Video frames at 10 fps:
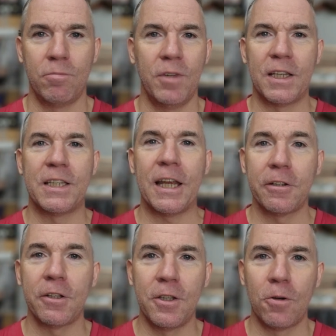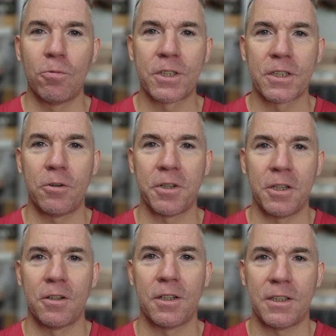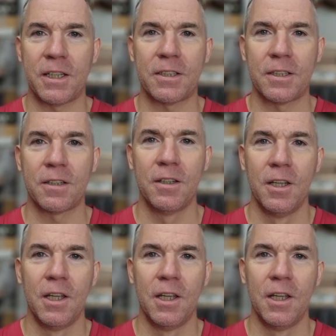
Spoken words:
exactly know what's going on, and testing